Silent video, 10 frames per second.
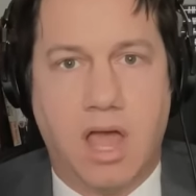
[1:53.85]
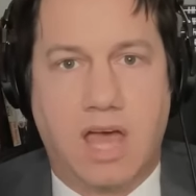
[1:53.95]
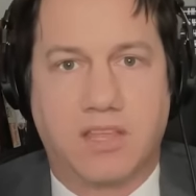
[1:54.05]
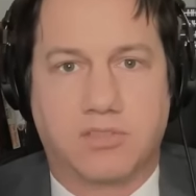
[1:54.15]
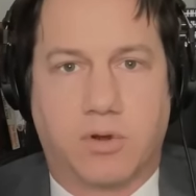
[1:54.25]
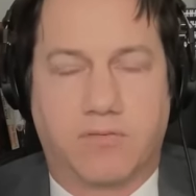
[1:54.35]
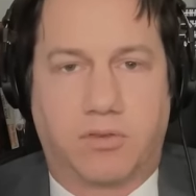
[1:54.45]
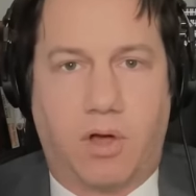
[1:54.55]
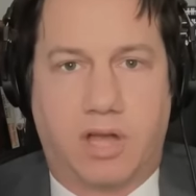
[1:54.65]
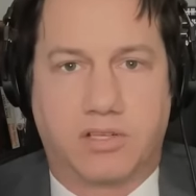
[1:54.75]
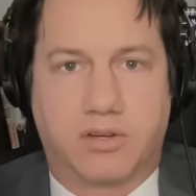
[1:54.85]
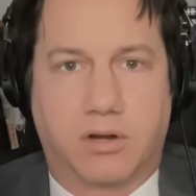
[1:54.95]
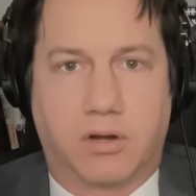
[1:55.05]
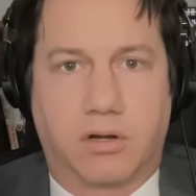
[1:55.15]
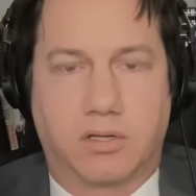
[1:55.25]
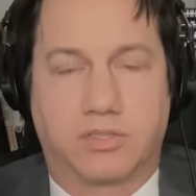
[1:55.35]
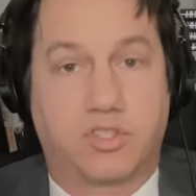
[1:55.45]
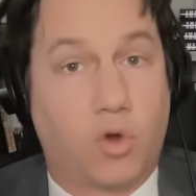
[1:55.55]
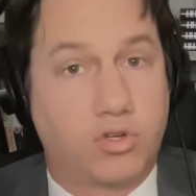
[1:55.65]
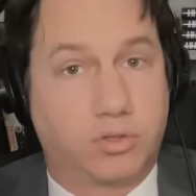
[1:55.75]
And that sort of launched her
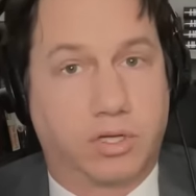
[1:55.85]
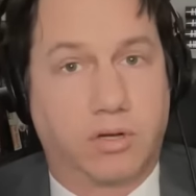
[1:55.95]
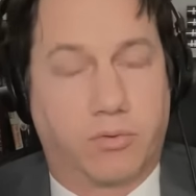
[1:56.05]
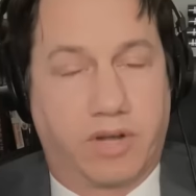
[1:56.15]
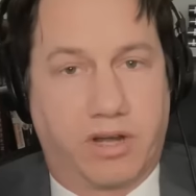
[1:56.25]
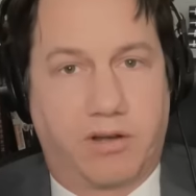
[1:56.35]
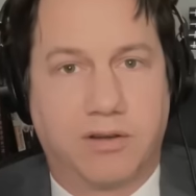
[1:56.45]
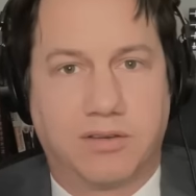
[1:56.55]
social career,